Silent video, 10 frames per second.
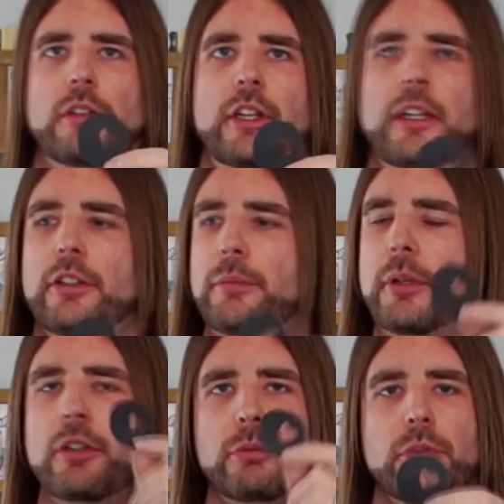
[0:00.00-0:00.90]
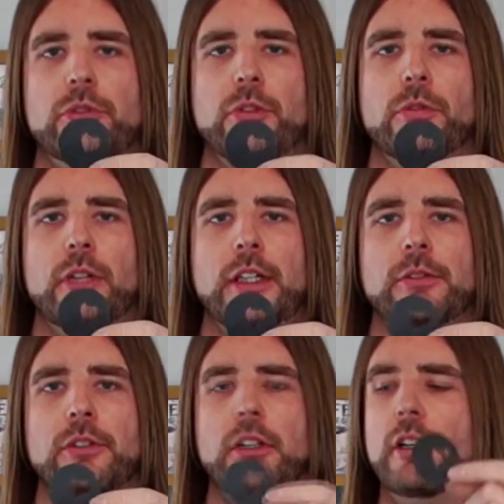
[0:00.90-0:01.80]
this, because we drew
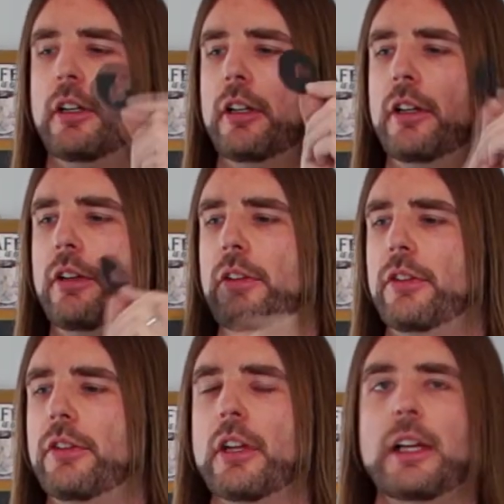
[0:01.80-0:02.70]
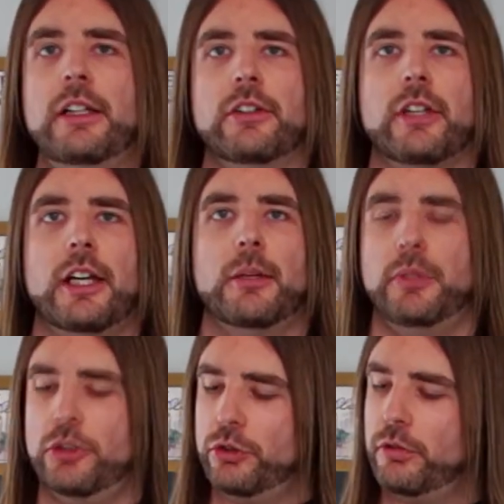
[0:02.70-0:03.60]
around the lens cap,
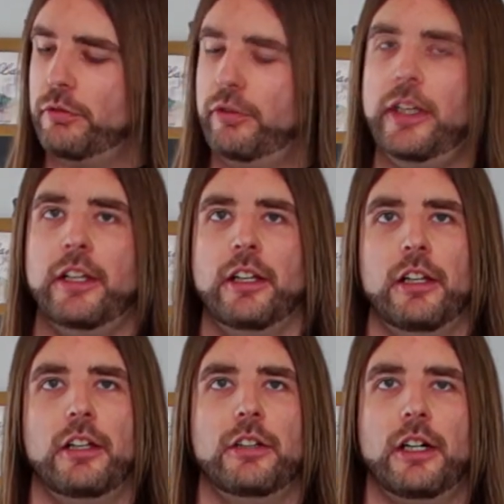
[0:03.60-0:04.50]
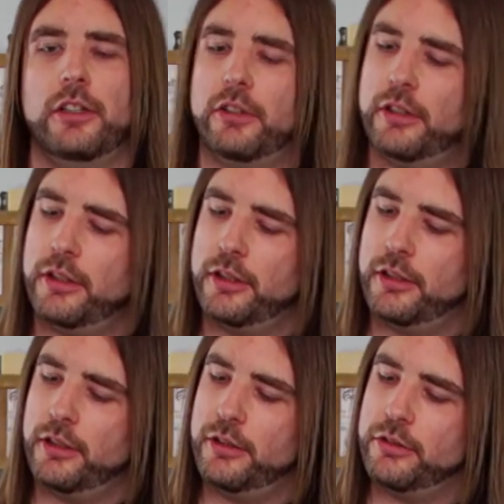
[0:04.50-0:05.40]
it should fit nicely
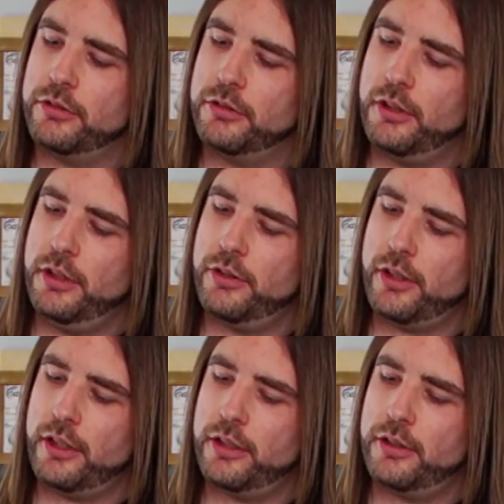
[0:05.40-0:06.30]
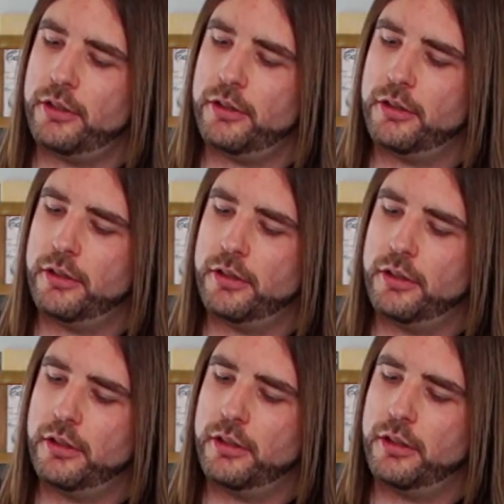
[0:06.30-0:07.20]
inside
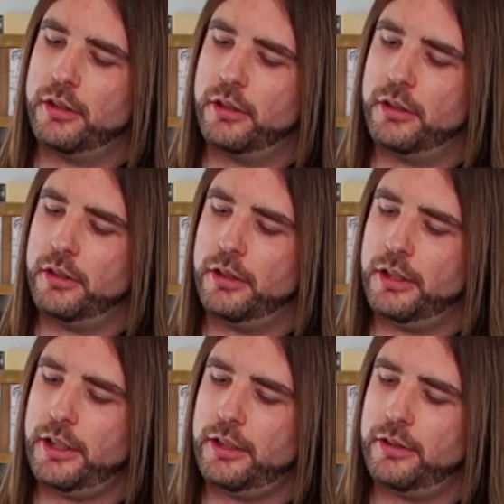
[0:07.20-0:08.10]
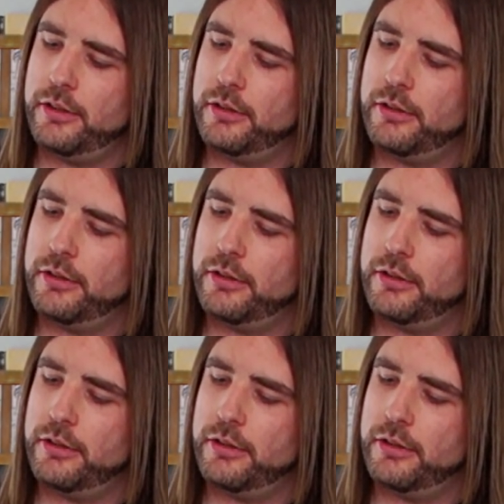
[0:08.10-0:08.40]
your lens,